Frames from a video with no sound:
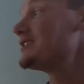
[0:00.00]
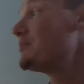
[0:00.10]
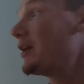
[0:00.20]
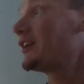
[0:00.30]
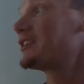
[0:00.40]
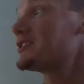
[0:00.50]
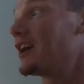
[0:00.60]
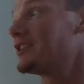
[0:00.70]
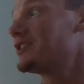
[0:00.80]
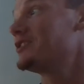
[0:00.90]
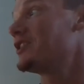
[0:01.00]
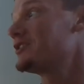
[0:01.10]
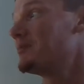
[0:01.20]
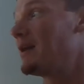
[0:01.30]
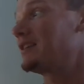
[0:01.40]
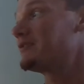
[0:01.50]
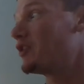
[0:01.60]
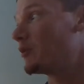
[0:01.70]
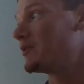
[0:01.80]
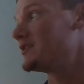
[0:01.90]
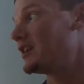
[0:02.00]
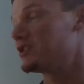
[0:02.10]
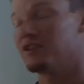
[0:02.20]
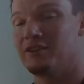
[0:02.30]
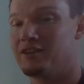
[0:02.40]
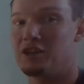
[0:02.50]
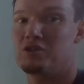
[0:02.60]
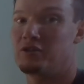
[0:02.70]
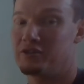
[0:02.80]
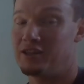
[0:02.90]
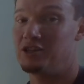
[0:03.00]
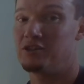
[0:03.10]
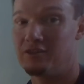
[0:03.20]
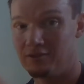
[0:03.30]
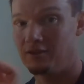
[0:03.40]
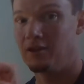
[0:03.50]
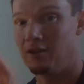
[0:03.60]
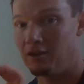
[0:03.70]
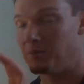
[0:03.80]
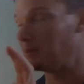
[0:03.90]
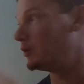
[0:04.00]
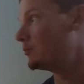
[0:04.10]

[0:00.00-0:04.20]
America sought to adjust to massive urbanization and industrialization, the big